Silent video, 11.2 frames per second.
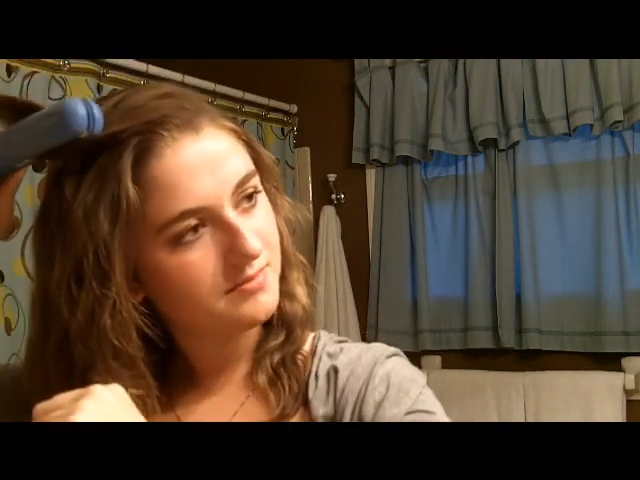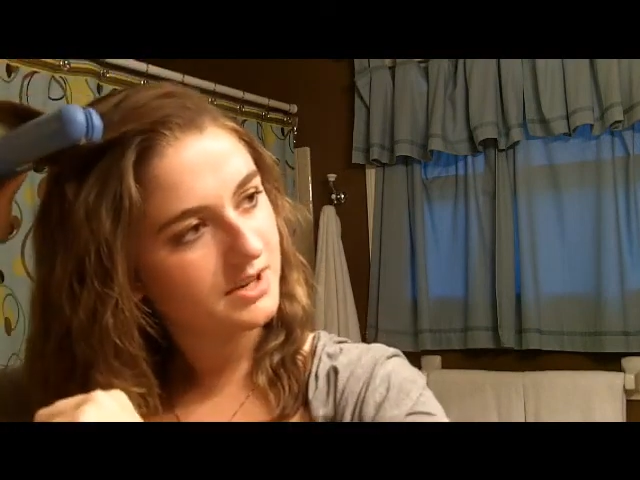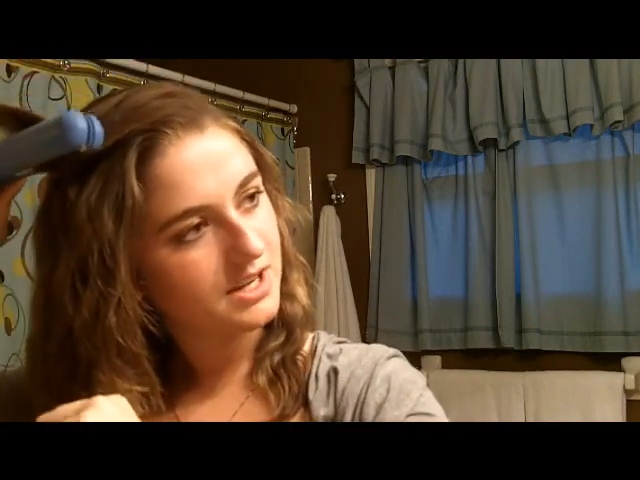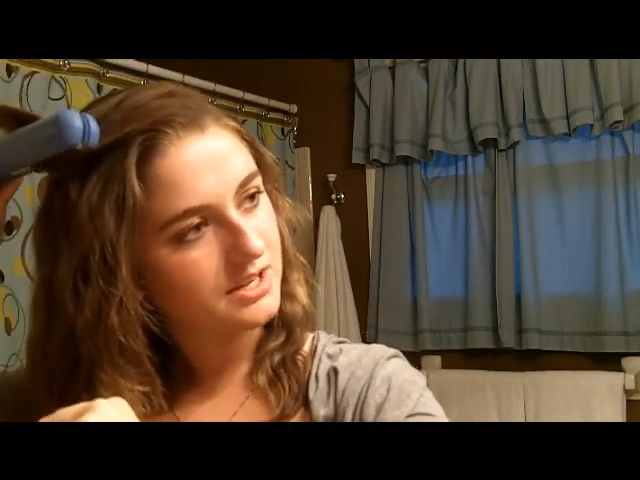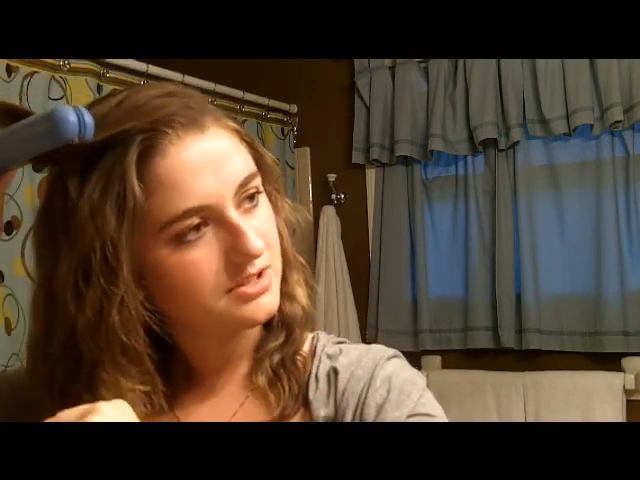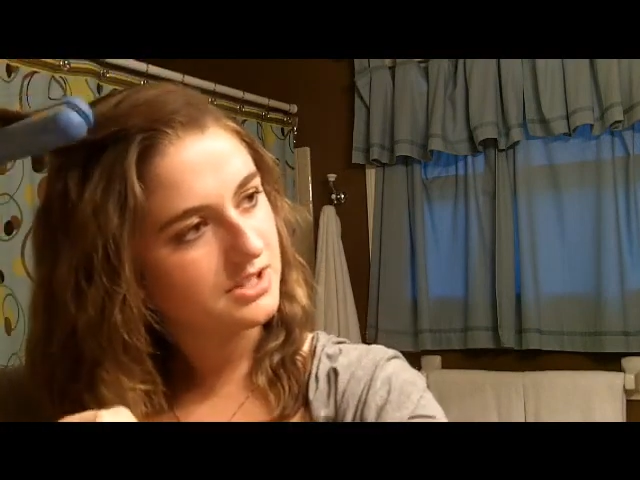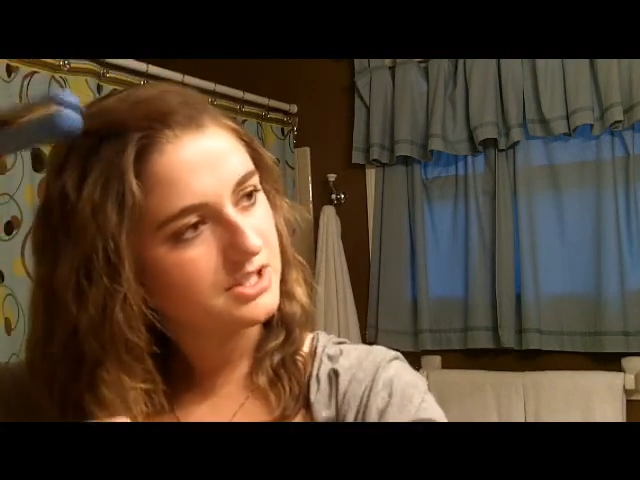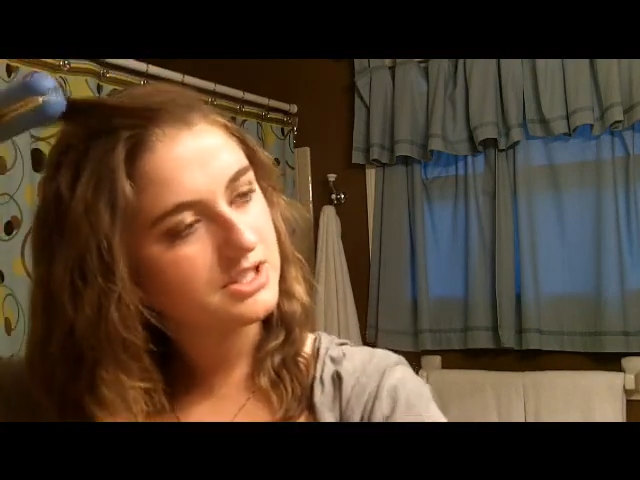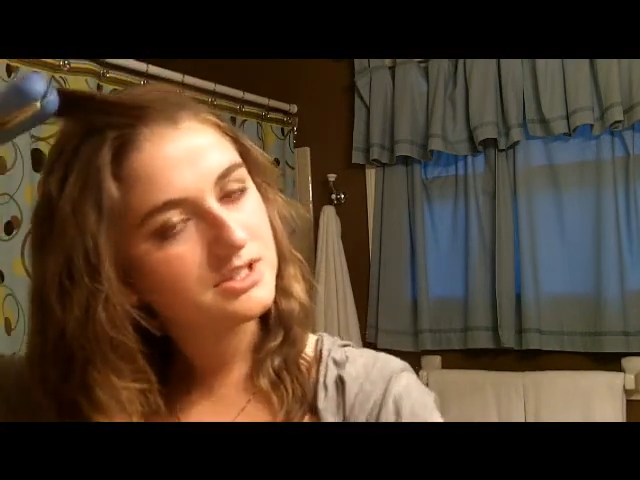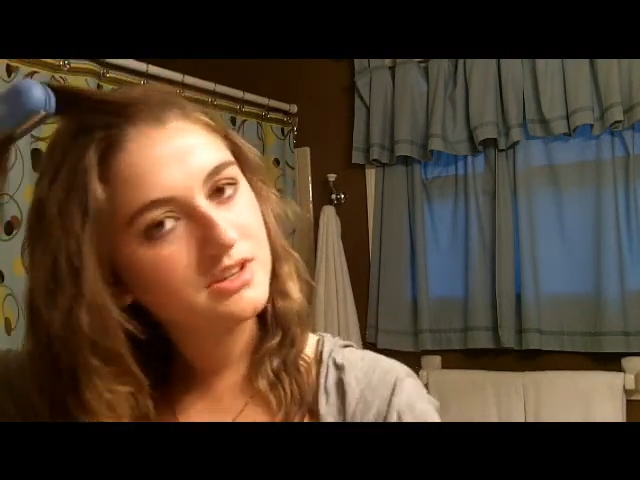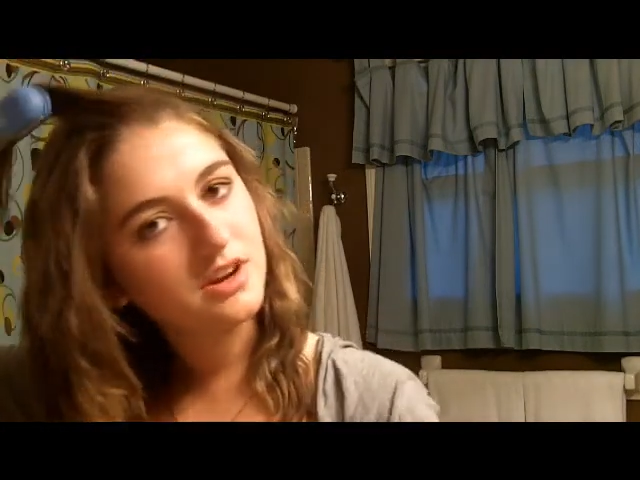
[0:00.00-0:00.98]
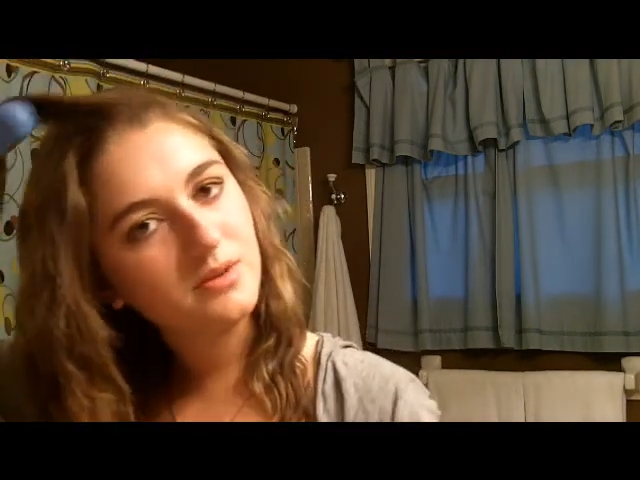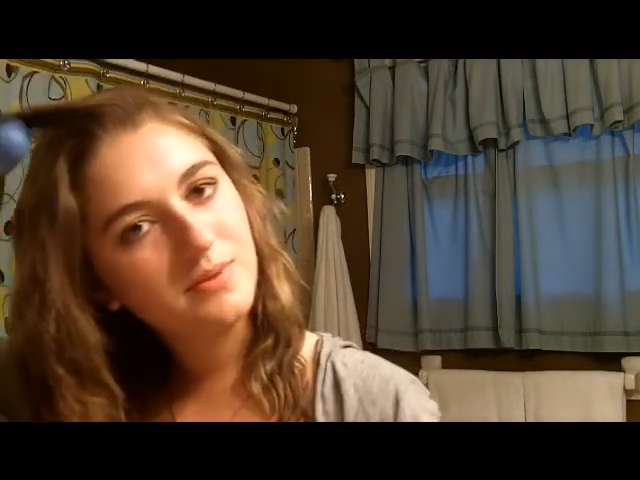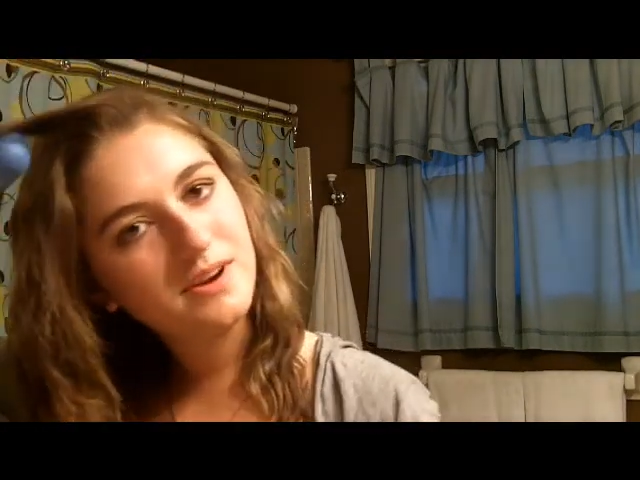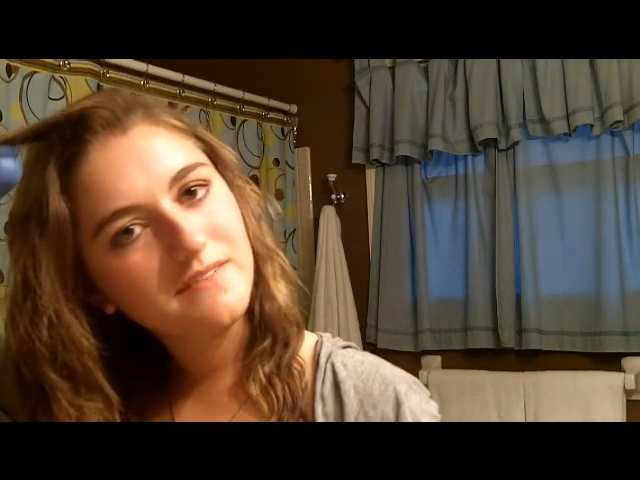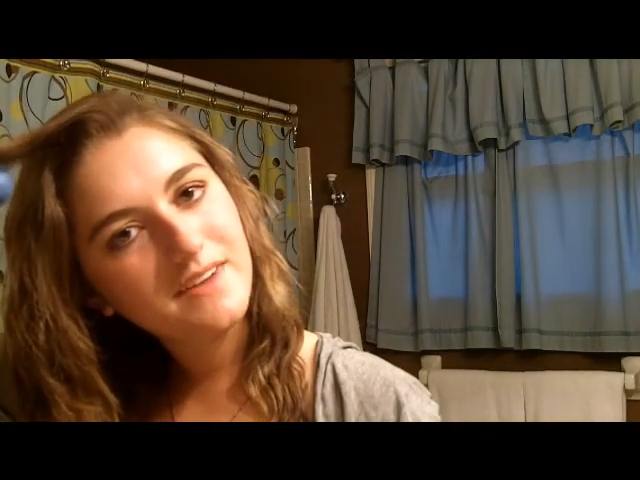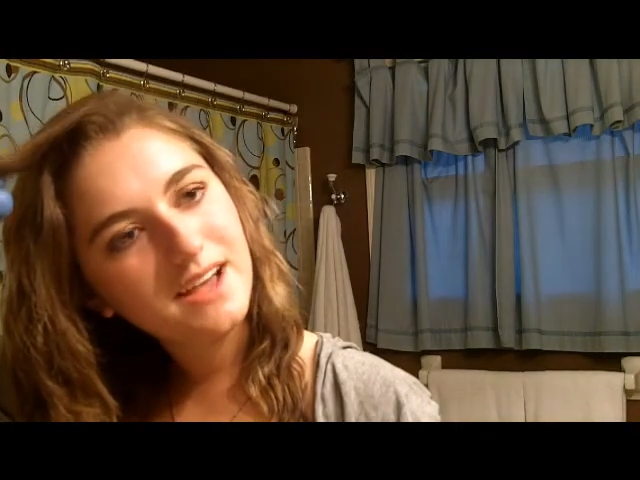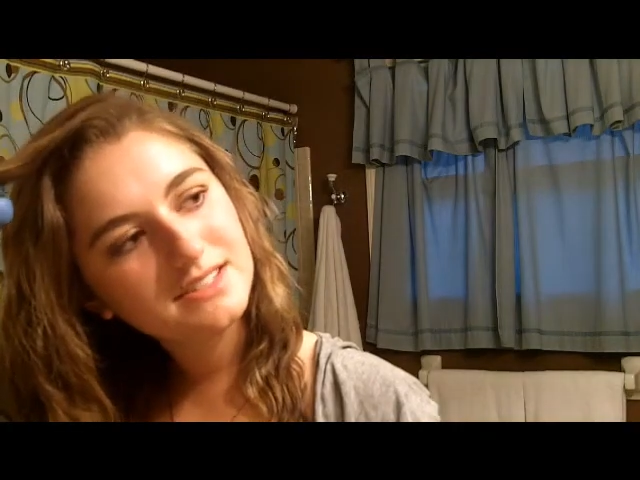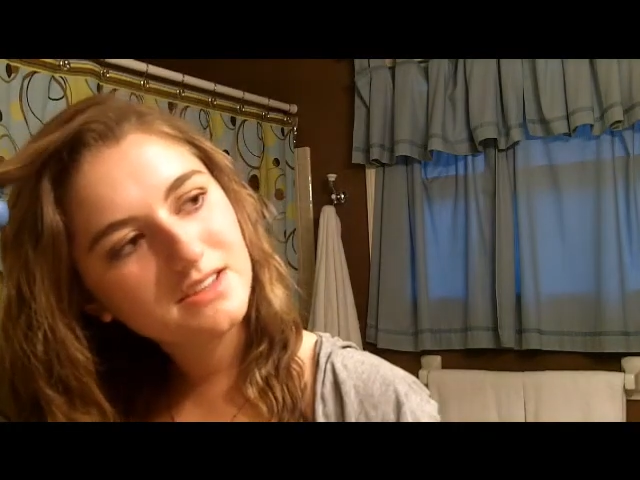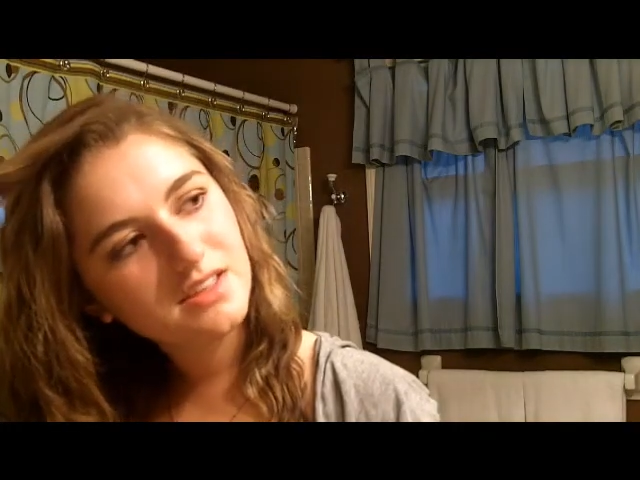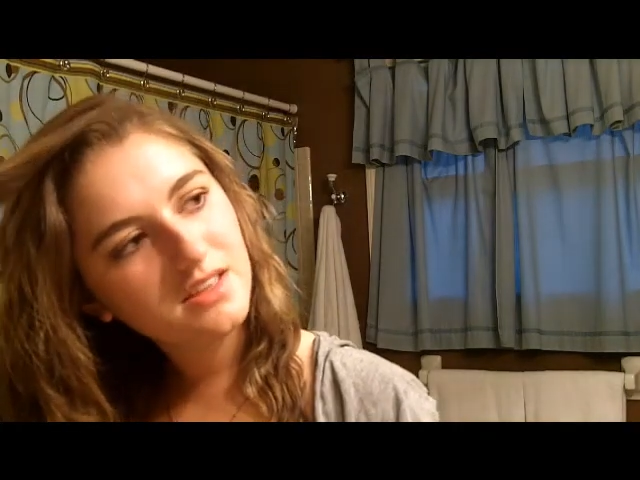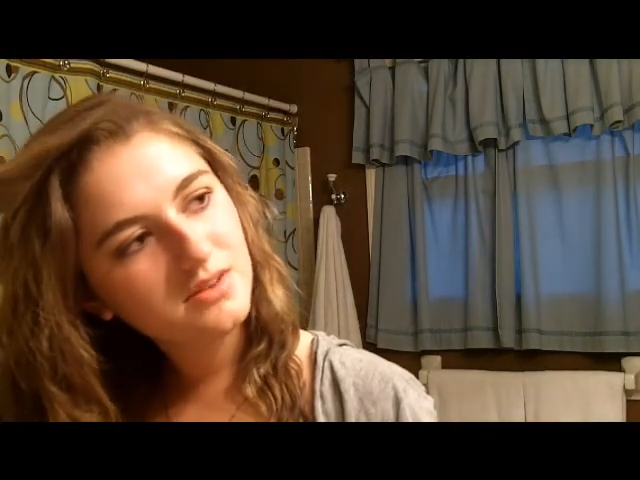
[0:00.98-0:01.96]
But I usually just go pretty
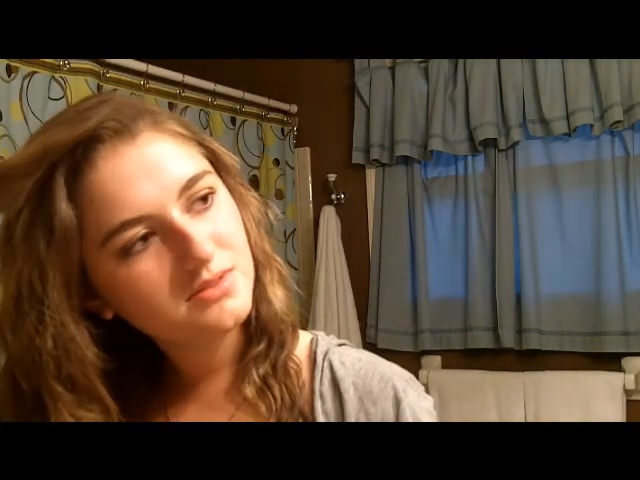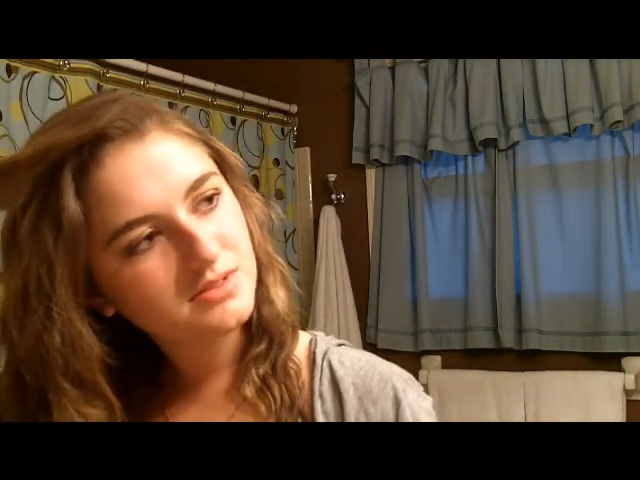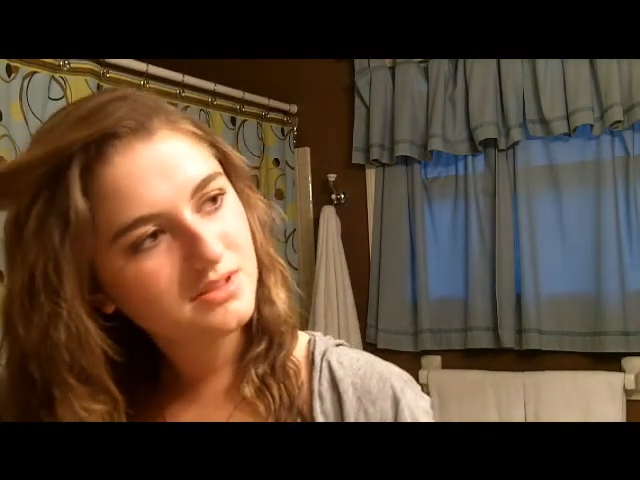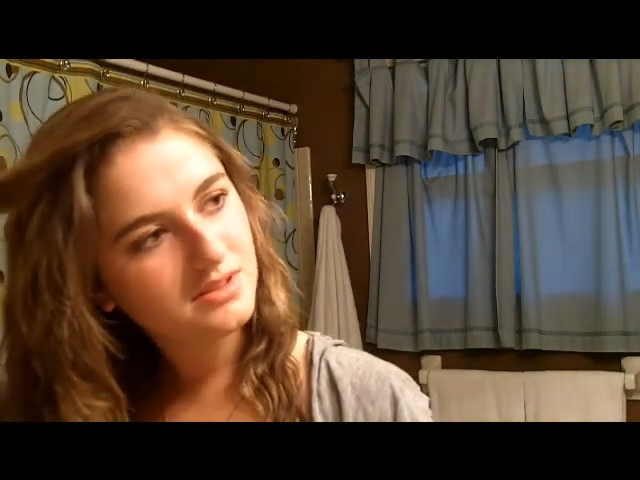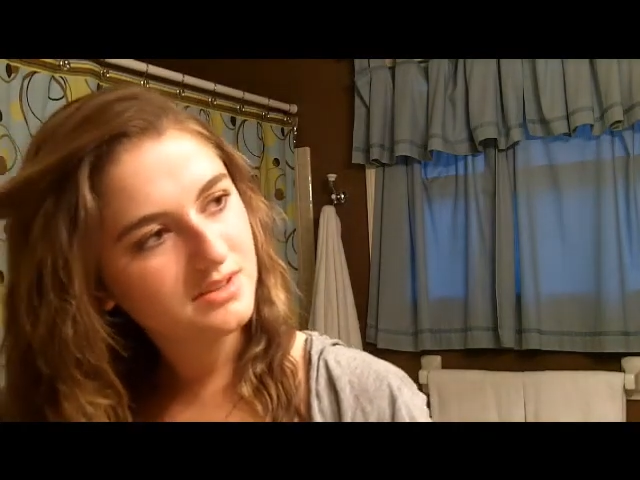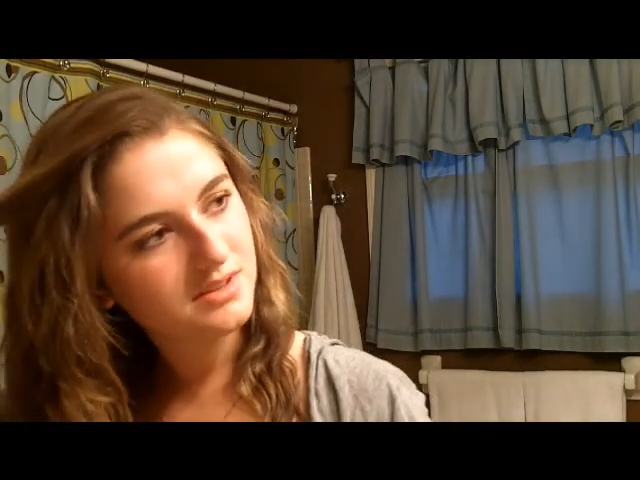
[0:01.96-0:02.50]
fast on those.